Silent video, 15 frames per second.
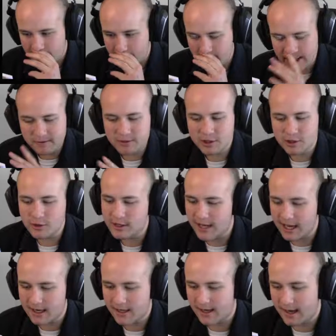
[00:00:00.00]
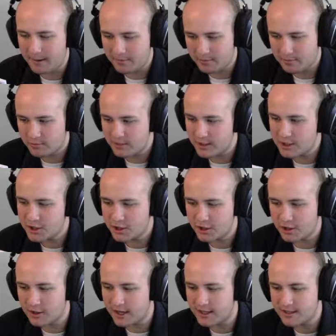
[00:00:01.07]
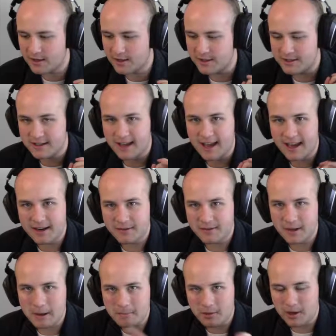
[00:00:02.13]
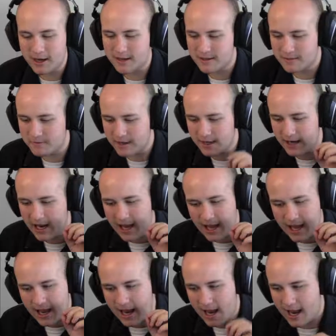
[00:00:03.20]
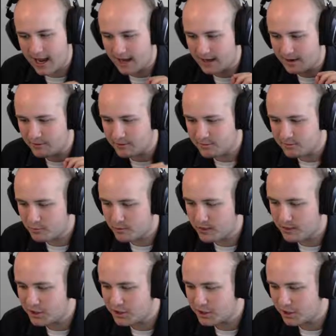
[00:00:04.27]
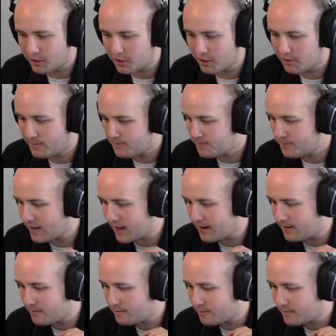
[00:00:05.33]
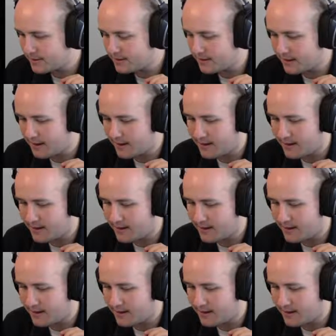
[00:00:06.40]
But even just looking at it, like I'm pretty sure I started just kind of like plugging stuff in, and I was pretty sure that it was